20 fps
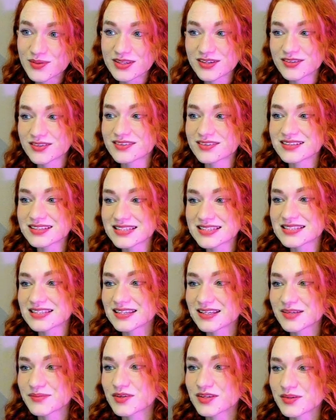We don't really
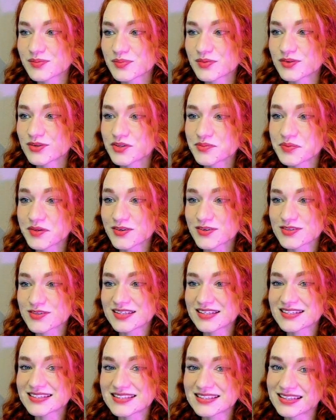see them on the board
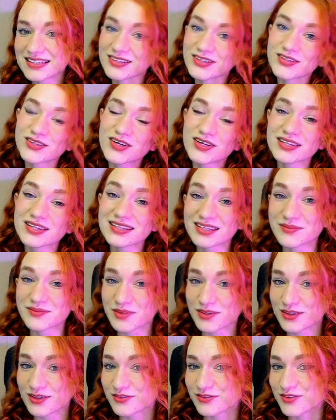because they see not only
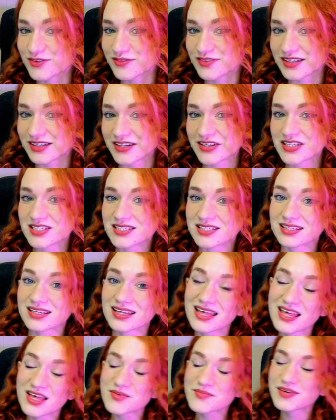the beautiful
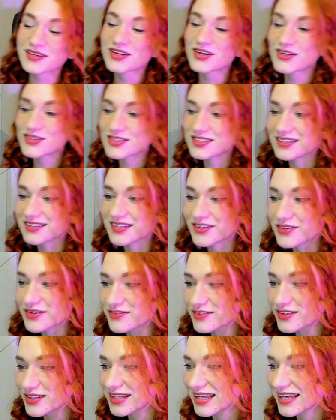variation, but also the
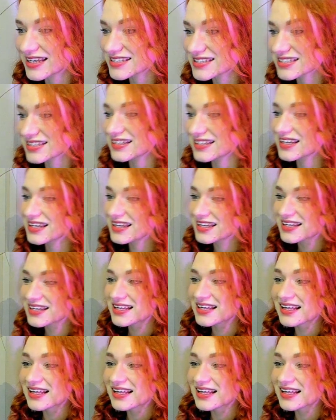refutation.